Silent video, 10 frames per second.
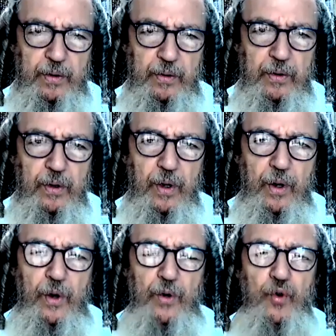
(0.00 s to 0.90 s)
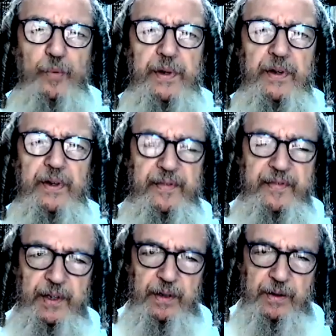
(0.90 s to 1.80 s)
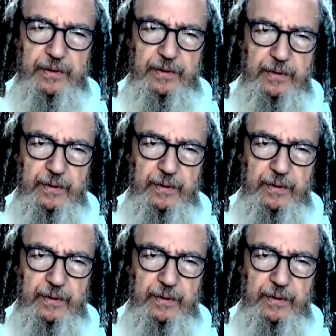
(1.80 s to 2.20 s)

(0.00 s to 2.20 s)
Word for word: Hu, to be revealed,